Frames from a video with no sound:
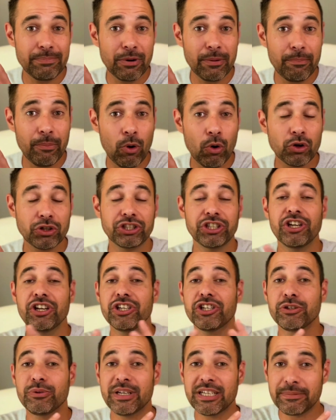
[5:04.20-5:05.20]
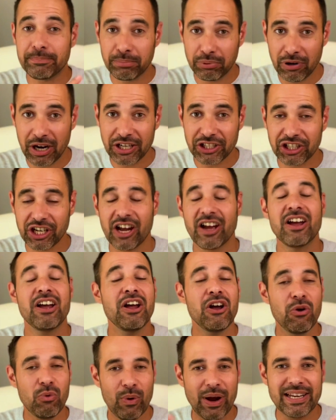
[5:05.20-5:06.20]
proportionate to its pressure
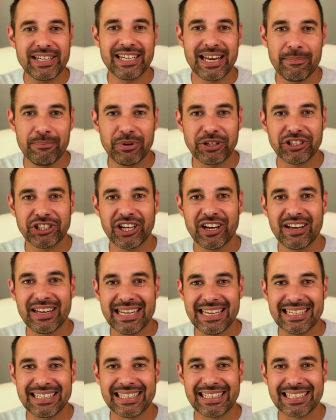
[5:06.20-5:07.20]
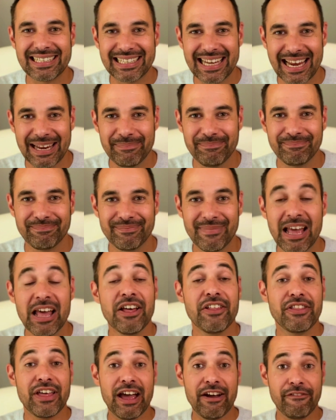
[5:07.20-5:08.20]
when temperature is the same.
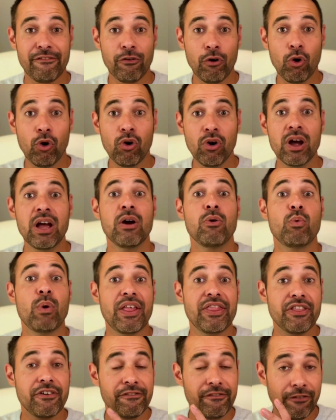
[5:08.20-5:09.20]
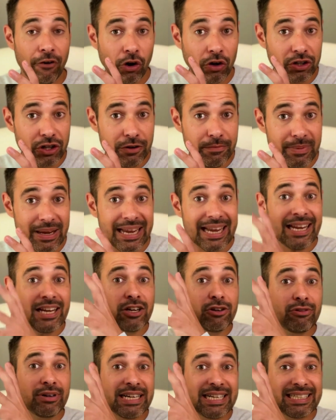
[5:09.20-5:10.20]
Therefore, when the volume
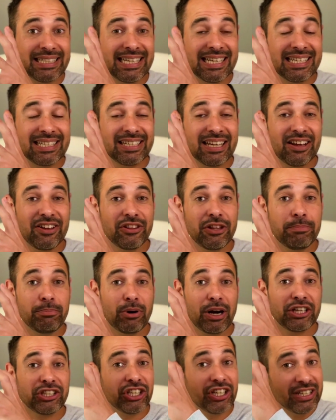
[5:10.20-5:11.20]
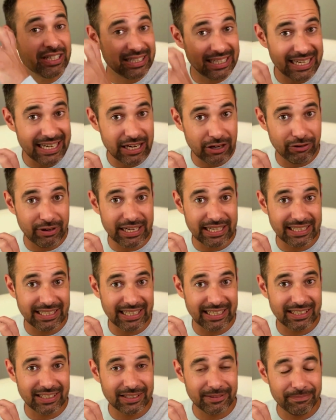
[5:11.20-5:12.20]
increases, the pressure
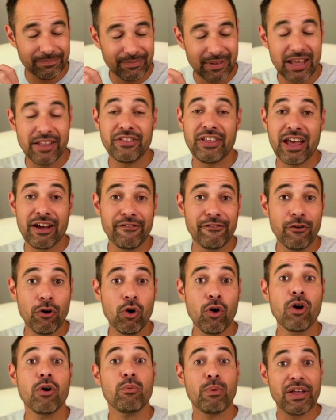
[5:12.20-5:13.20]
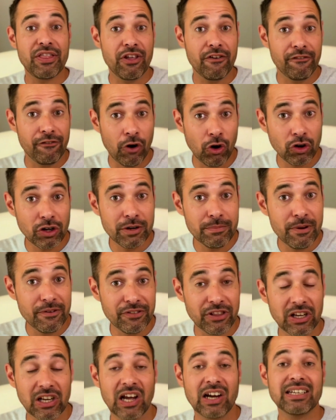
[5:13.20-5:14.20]
decreases. Therefore, when the volume of
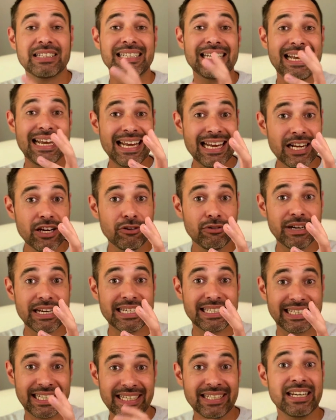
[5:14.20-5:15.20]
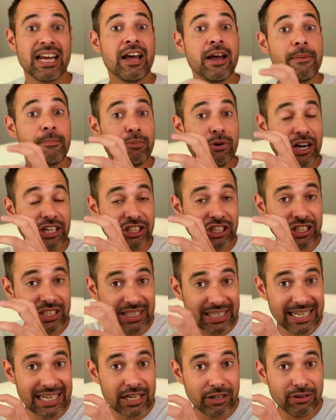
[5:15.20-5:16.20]
the lungs increases, pressure
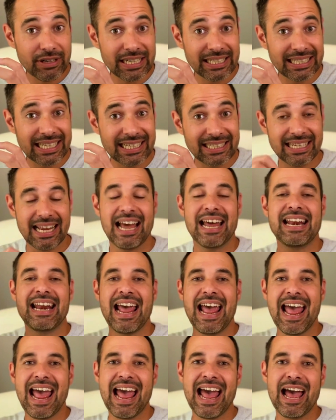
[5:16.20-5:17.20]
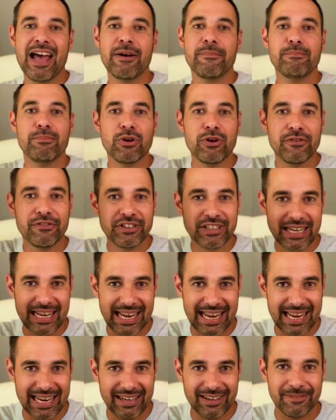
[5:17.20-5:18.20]
decreases and air moves
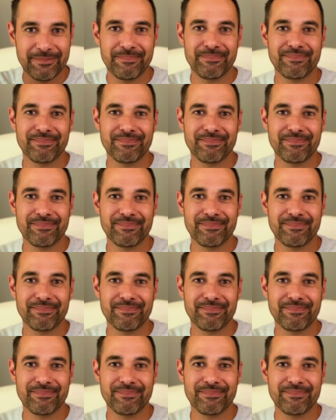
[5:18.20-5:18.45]
in.